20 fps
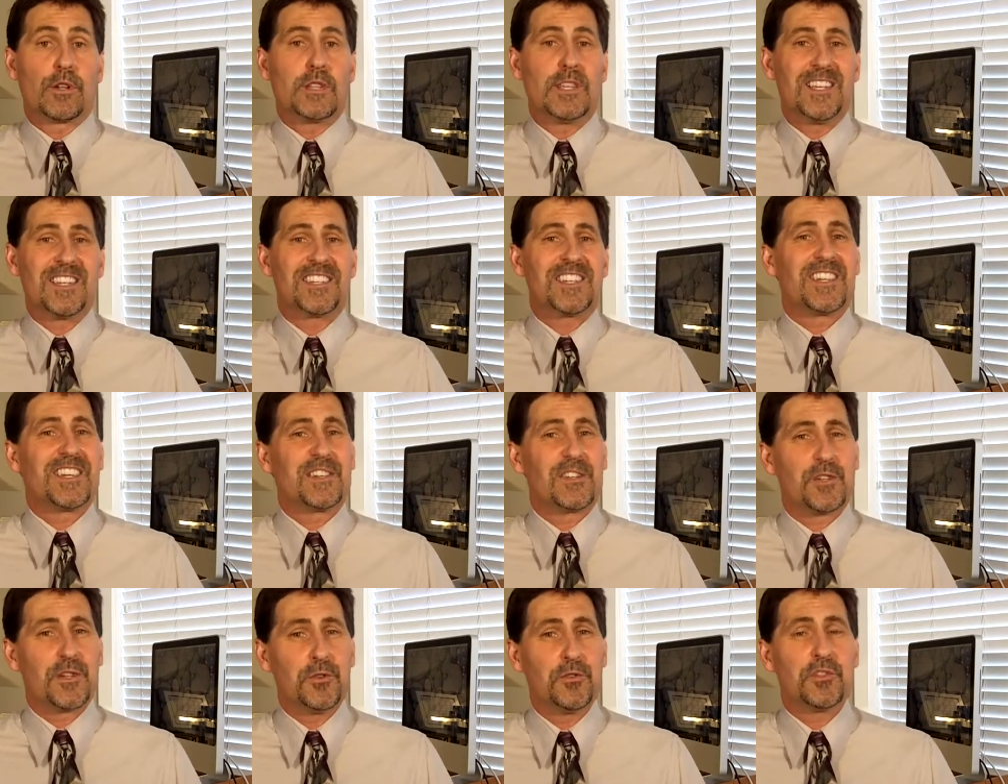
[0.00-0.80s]
or at least
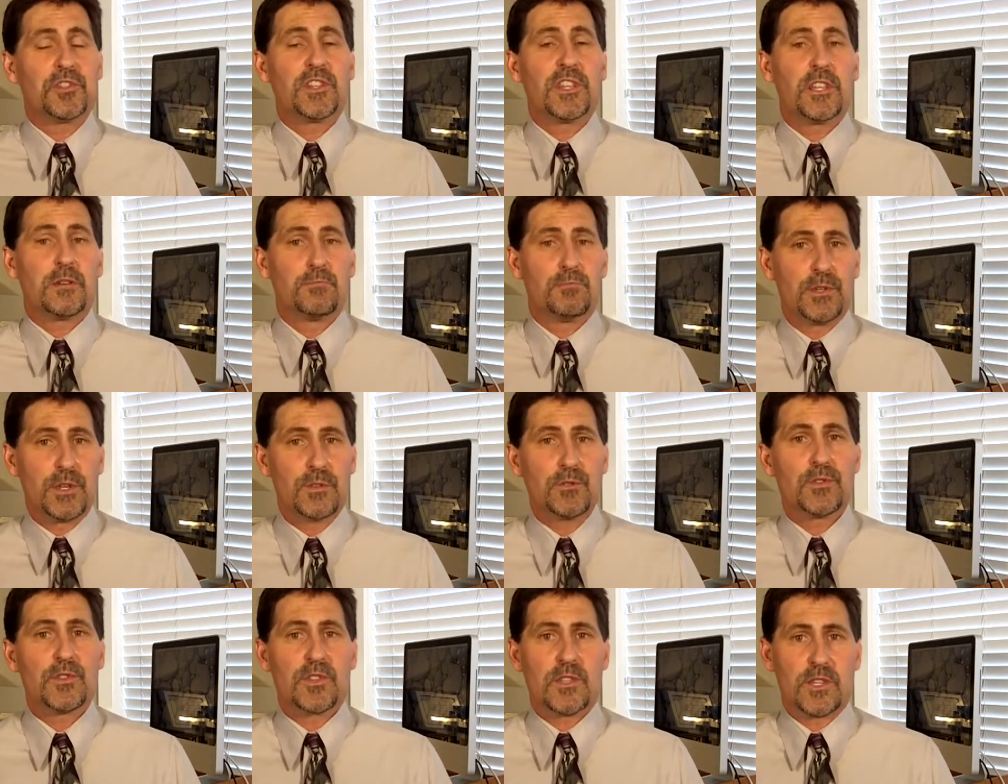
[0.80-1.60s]
induce the
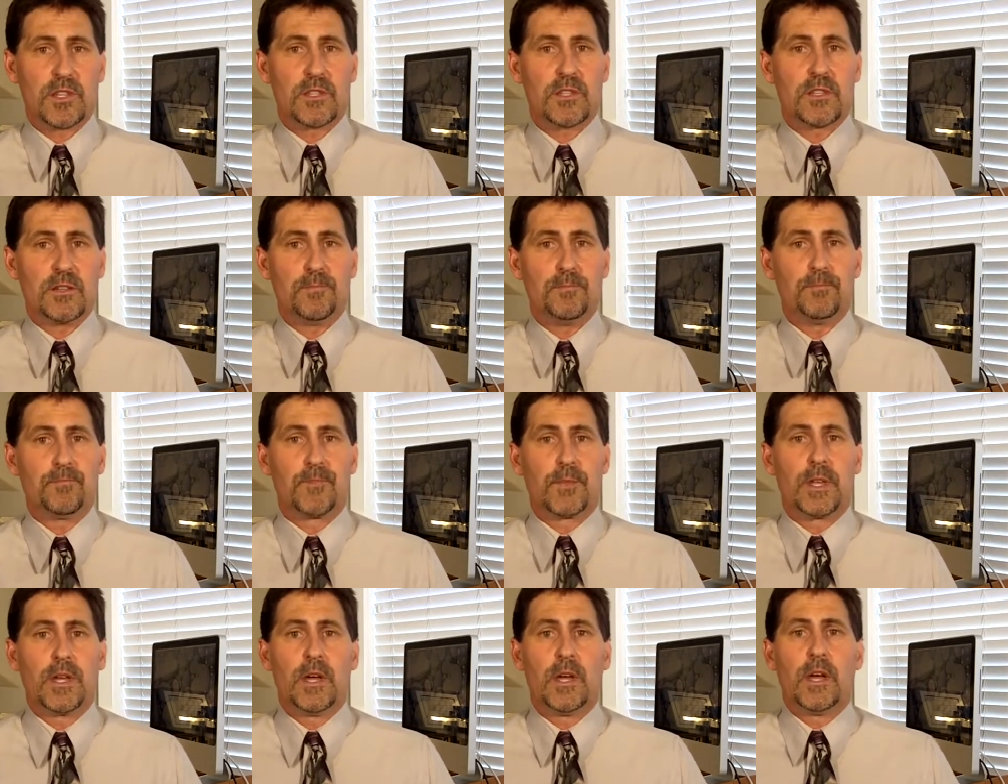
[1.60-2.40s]
immune system
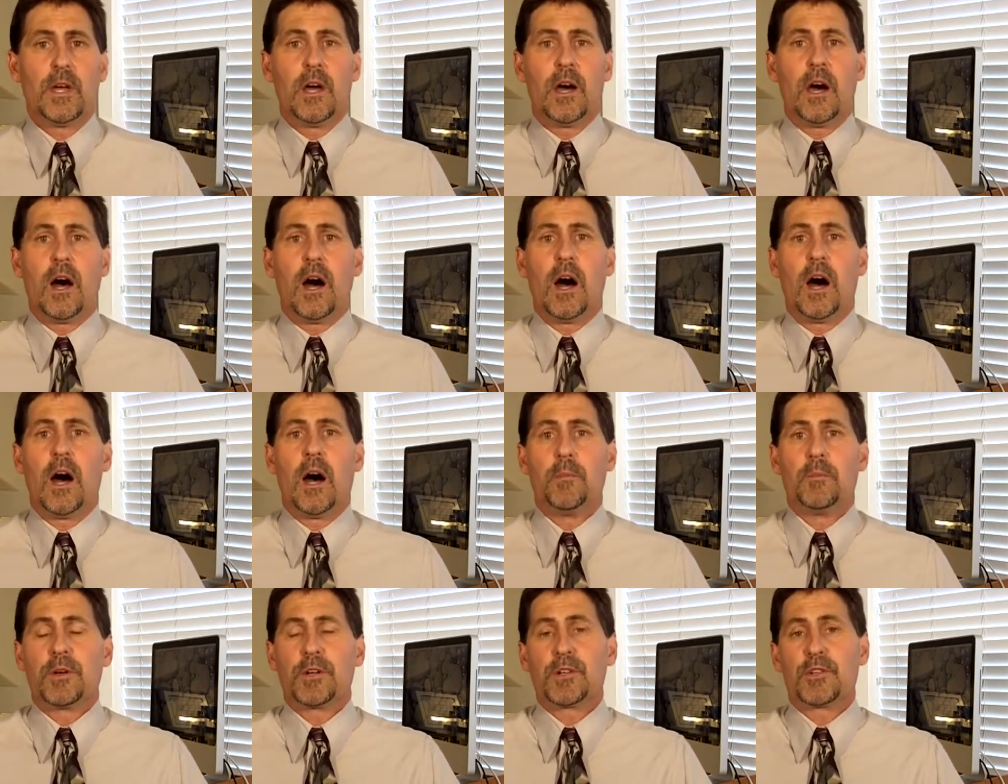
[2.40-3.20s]

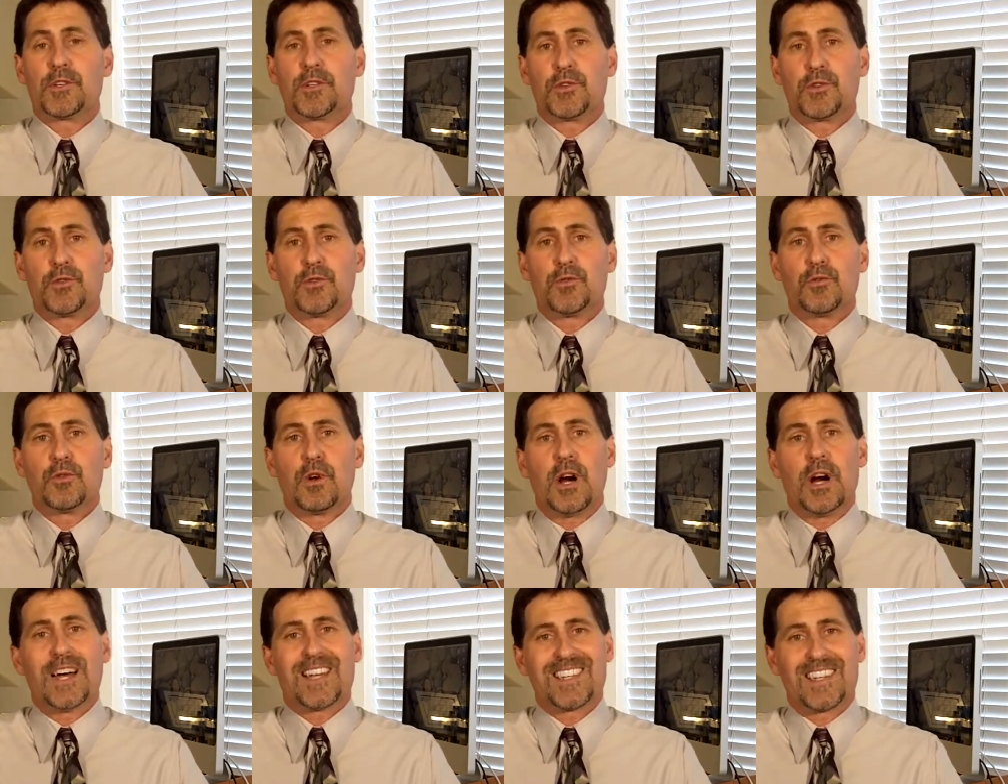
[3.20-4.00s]

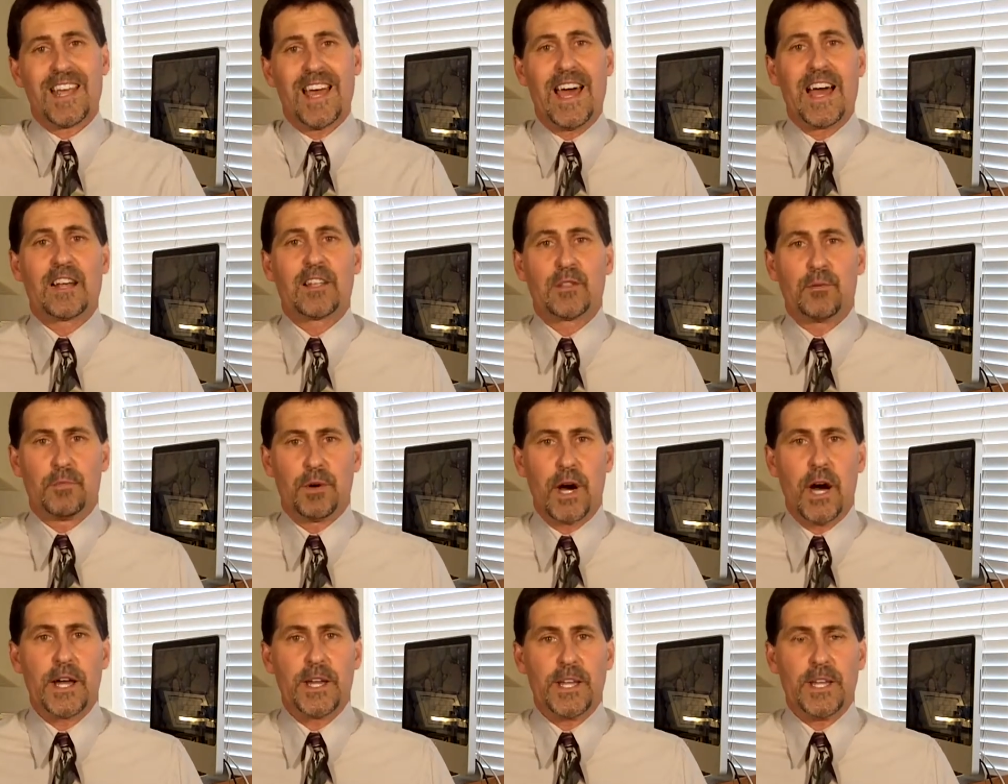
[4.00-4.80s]
to attack the
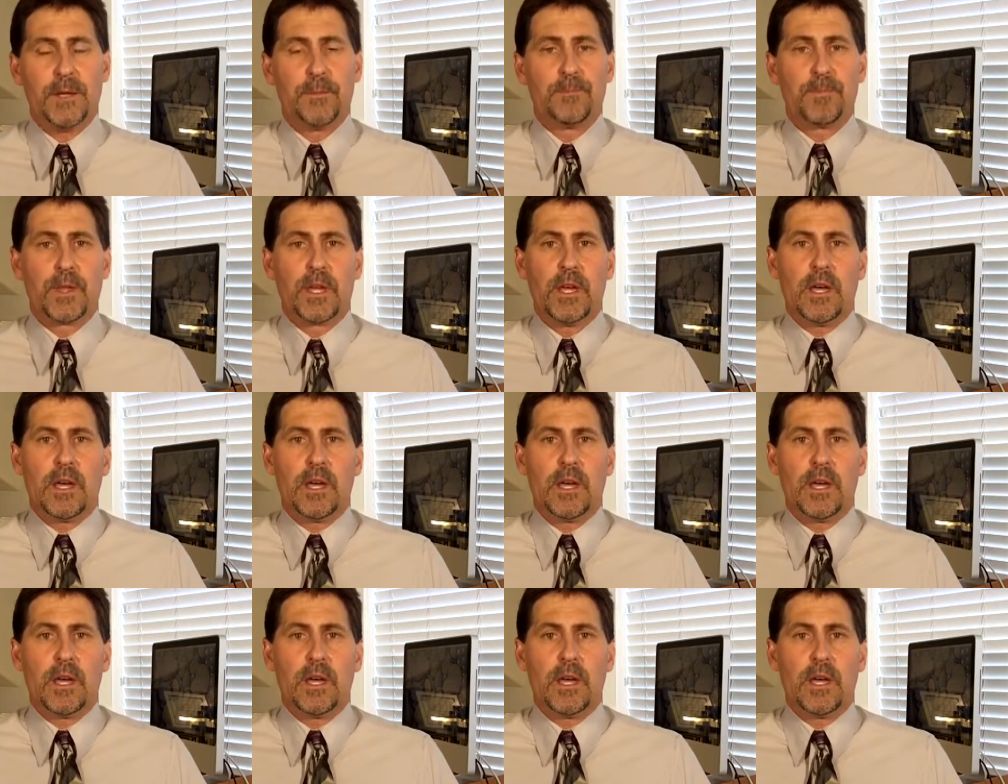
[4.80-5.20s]
body.